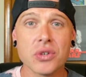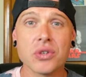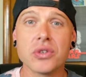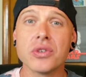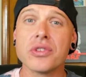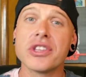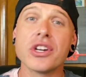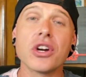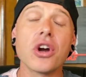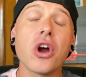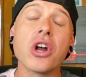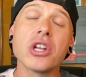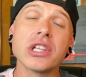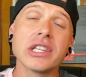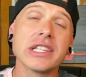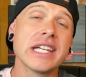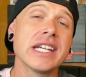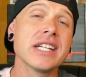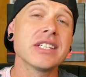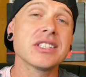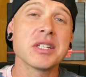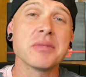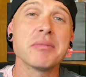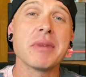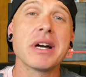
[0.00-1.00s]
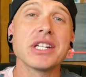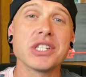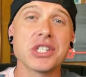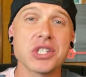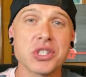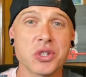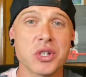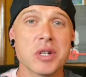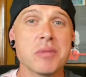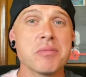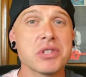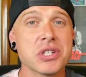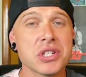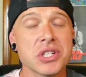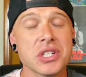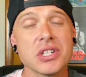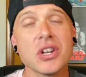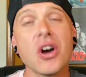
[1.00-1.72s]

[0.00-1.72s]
There are links in my description